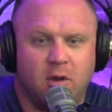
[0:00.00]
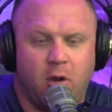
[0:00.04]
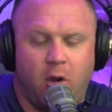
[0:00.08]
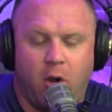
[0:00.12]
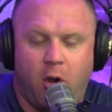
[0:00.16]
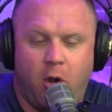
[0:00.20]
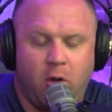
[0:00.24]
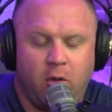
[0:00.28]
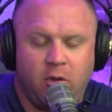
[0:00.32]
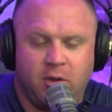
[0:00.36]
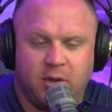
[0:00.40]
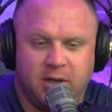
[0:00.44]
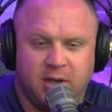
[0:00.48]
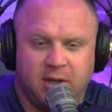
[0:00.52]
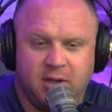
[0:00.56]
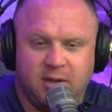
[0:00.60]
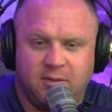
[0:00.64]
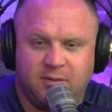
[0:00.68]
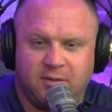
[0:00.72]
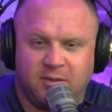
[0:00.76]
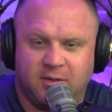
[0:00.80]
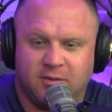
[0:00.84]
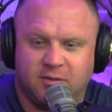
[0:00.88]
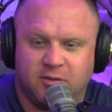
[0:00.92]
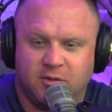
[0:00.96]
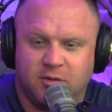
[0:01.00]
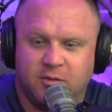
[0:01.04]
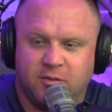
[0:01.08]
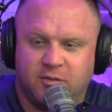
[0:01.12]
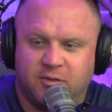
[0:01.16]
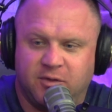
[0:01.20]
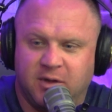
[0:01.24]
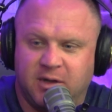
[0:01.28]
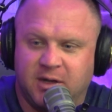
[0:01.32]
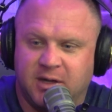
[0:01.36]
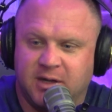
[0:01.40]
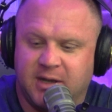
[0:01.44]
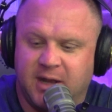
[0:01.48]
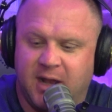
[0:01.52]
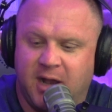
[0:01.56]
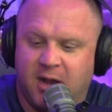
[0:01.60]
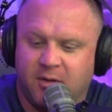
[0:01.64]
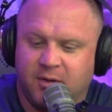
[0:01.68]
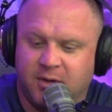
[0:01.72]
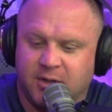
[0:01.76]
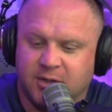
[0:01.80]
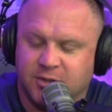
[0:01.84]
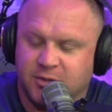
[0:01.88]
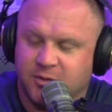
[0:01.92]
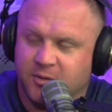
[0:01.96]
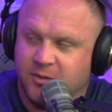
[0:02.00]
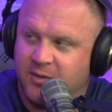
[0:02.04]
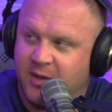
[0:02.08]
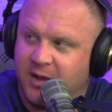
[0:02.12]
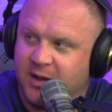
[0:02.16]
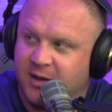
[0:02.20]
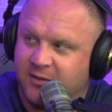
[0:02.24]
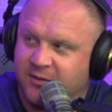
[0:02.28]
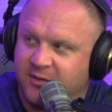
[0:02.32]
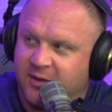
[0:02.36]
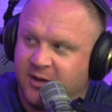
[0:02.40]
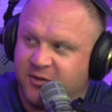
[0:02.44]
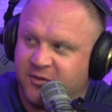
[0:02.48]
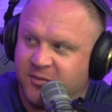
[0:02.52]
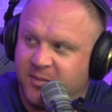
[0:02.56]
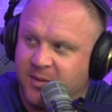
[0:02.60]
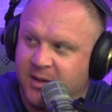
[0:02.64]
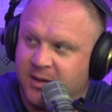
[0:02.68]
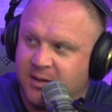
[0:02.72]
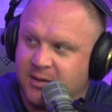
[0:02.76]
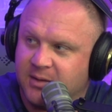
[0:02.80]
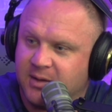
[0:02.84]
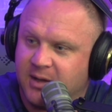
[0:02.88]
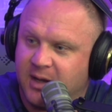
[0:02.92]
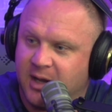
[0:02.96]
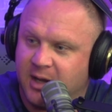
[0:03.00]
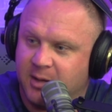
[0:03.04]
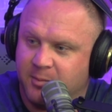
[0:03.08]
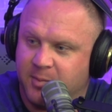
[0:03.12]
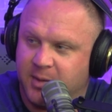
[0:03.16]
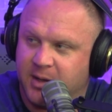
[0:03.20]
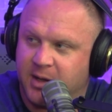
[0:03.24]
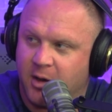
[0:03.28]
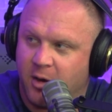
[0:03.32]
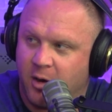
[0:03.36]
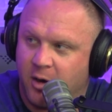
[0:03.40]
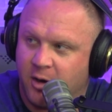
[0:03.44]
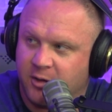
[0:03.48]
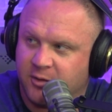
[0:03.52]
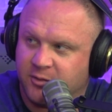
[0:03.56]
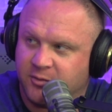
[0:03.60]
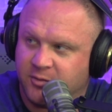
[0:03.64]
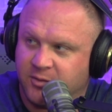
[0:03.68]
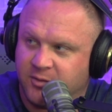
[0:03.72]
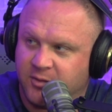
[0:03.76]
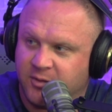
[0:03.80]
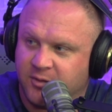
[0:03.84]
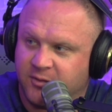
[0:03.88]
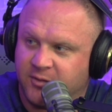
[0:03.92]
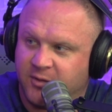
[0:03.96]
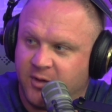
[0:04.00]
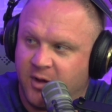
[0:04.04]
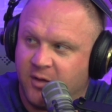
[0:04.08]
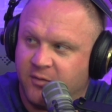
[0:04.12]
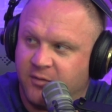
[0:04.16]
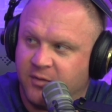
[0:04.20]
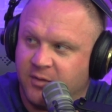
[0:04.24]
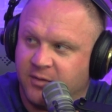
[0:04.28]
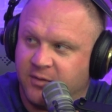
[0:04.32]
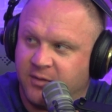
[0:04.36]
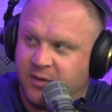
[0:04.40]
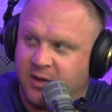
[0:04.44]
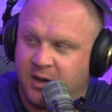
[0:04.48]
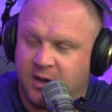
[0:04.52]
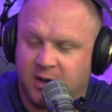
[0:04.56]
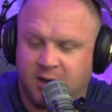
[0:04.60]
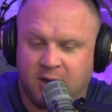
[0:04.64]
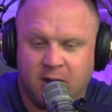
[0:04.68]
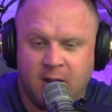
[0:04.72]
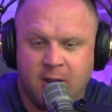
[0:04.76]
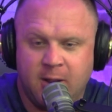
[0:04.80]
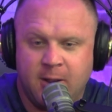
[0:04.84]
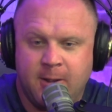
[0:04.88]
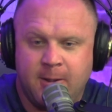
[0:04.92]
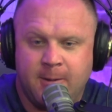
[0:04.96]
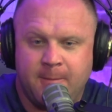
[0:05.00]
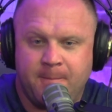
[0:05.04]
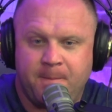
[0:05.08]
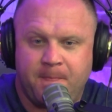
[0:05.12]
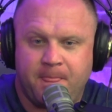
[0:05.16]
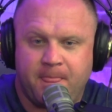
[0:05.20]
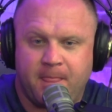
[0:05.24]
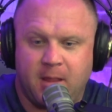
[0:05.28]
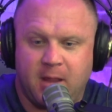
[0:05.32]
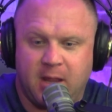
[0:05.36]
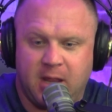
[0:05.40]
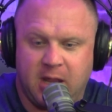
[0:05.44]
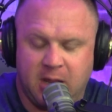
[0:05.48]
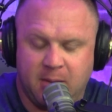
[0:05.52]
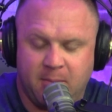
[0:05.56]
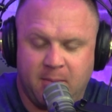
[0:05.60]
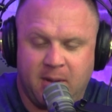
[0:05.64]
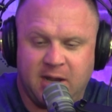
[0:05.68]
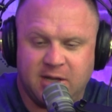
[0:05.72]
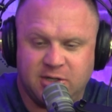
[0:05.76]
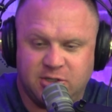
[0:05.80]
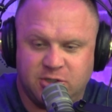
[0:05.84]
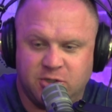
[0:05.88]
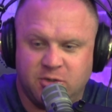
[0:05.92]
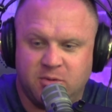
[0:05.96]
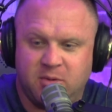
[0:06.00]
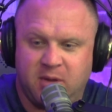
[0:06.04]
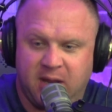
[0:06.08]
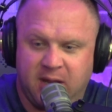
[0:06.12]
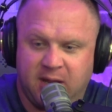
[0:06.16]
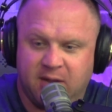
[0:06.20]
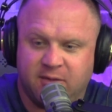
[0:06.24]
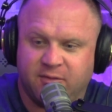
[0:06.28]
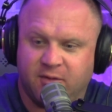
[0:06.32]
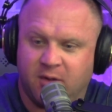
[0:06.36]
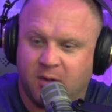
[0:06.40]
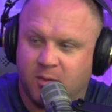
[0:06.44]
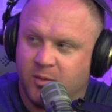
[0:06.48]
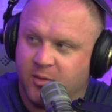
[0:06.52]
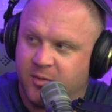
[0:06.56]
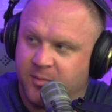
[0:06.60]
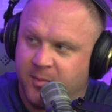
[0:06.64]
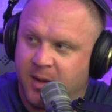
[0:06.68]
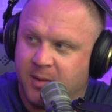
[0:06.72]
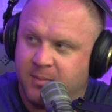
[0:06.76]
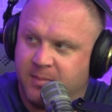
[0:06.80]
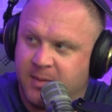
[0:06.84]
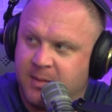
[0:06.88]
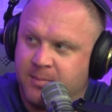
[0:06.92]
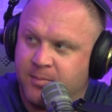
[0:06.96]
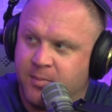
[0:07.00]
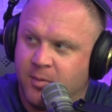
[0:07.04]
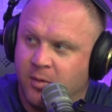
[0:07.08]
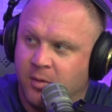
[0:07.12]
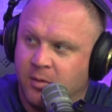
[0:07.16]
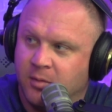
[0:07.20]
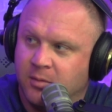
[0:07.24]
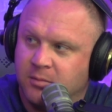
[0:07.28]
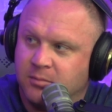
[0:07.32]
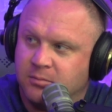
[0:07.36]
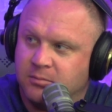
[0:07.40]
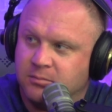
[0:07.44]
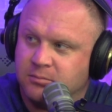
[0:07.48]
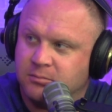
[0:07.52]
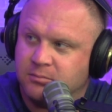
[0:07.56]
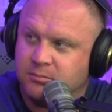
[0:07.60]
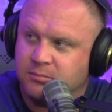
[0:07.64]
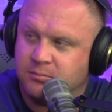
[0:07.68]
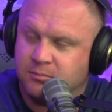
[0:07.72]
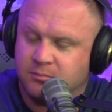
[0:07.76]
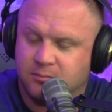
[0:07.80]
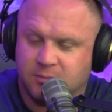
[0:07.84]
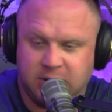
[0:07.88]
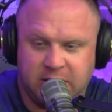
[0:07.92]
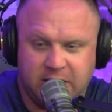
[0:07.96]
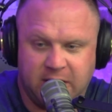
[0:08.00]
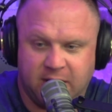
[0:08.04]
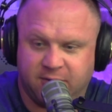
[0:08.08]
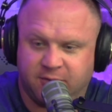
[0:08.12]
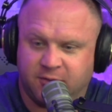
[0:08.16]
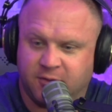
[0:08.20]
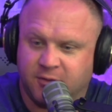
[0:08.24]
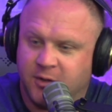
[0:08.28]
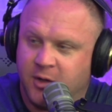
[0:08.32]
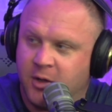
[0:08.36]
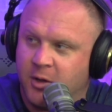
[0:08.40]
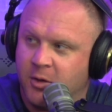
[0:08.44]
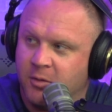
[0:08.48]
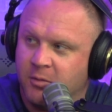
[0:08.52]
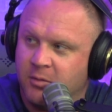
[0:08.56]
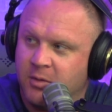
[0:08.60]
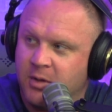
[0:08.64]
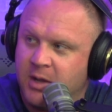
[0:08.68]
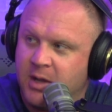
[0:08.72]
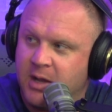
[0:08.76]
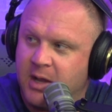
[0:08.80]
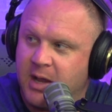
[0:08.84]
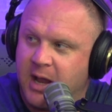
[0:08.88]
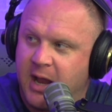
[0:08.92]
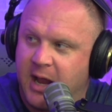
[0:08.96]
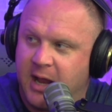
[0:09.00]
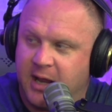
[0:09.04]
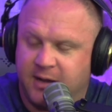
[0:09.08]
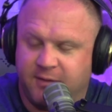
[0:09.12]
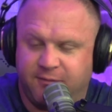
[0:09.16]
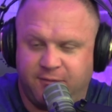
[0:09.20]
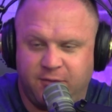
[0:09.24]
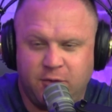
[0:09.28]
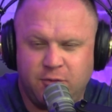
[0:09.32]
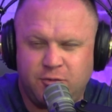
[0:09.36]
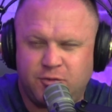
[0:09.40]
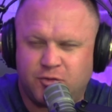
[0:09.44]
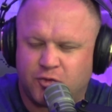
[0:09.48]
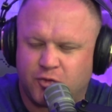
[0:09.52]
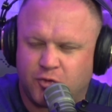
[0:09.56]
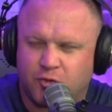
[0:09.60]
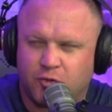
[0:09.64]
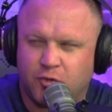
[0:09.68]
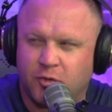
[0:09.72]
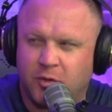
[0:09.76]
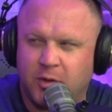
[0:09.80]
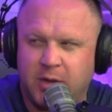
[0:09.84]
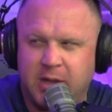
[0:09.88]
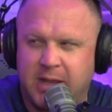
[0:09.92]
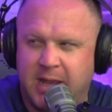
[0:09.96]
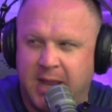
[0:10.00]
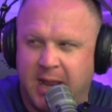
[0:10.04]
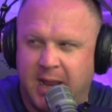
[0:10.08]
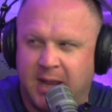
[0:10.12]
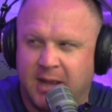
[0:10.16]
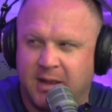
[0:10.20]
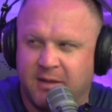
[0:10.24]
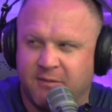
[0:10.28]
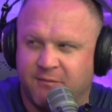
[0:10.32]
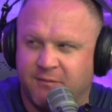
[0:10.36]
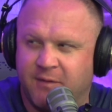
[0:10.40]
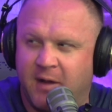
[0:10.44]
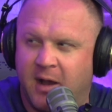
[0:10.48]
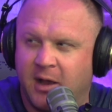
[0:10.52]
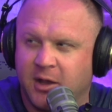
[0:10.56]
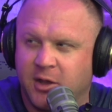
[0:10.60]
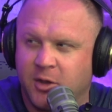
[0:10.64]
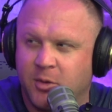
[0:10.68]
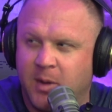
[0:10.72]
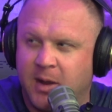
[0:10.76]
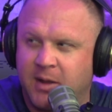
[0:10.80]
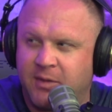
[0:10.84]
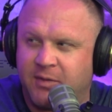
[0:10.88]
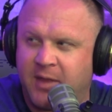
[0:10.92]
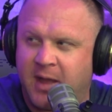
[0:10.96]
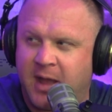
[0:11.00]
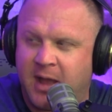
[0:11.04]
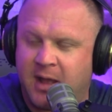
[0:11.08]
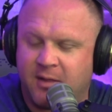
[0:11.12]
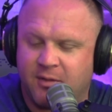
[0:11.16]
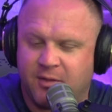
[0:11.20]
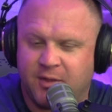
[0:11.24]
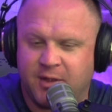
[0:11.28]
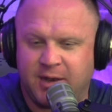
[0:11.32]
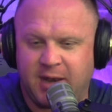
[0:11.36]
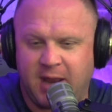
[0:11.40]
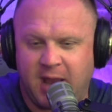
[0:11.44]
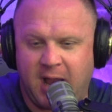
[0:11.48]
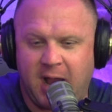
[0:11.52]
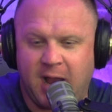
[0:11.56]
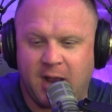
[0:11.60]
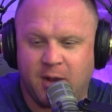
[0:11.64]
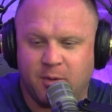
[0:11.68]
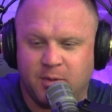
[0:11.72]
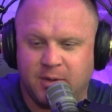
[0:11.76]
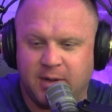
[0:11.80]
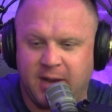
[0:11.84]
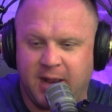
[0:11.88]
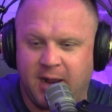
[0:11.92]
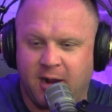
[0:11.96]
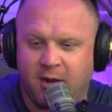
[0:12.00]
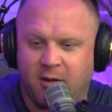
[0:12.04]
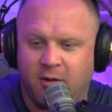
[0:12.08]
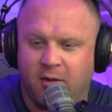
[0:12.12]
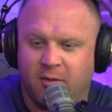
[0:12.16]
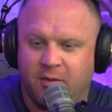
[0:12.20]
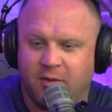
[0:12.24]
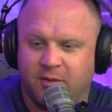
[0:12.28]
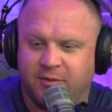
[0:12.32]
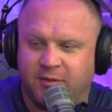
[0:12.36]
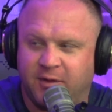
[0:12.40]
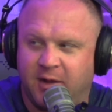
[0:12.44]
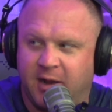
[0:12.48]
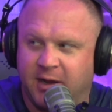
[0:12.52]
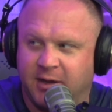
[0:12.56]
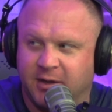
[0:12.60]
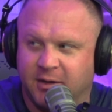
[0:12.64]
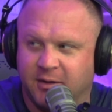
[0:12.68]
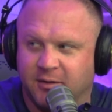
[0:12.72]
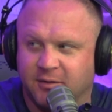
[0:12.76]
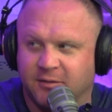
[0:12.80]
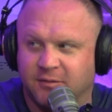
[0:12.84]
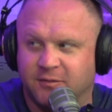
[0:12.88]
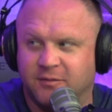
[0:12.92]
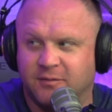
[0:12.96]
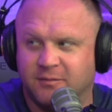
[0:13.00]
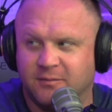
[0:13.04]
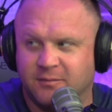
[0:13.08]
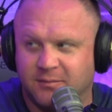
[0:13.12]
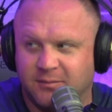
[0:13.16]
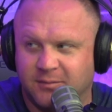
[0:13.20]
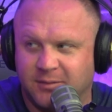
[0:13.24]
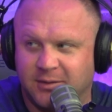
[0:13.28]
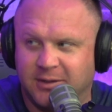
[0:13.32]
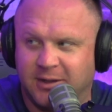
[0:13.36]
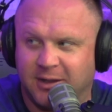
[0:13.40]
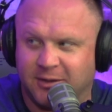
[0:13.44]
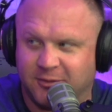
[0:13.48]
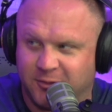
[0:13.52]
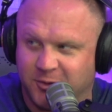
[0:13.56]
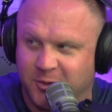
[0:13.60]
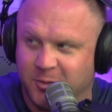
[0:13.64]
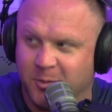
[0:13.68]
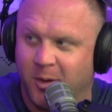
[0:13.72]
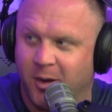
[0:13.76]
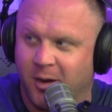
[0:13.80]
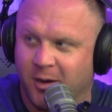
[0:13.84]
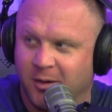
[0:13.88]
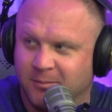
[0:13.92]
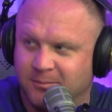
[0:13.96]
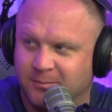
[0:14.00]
all it is is you sitting down and doing that assessment and being honest with yourself and saying, am I too hands-on with my people? Yes or no? And if you truly can't evaluate that, then I would err on the side of yes, you are.